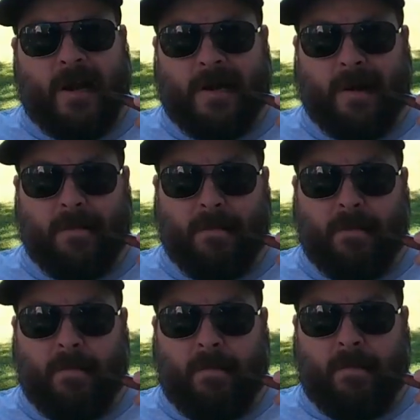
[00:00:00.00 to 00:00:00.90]

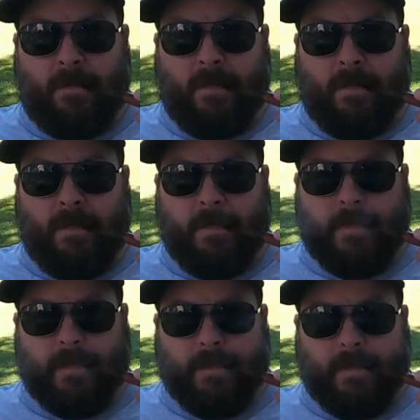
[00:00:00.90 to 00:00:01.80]

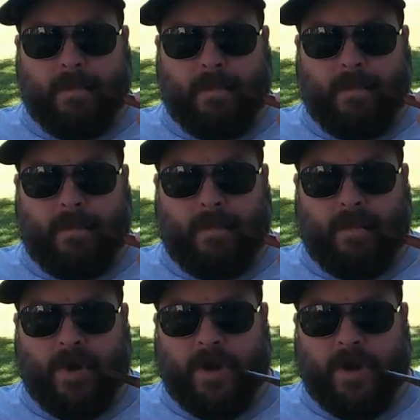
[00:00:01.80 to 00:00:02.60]
[no speech]